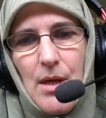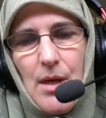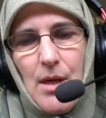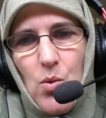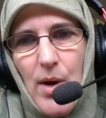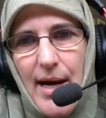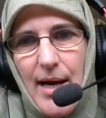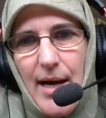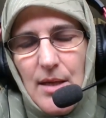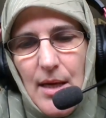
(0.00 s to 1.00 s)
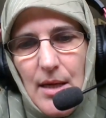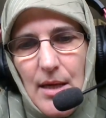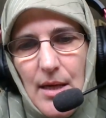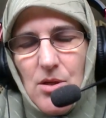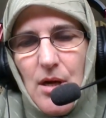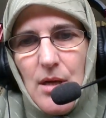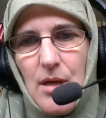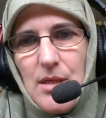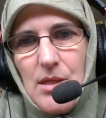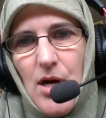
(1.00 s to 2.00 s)
The way that it
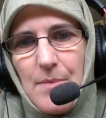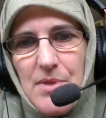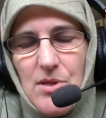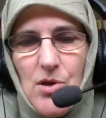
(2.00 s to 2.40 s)
describes the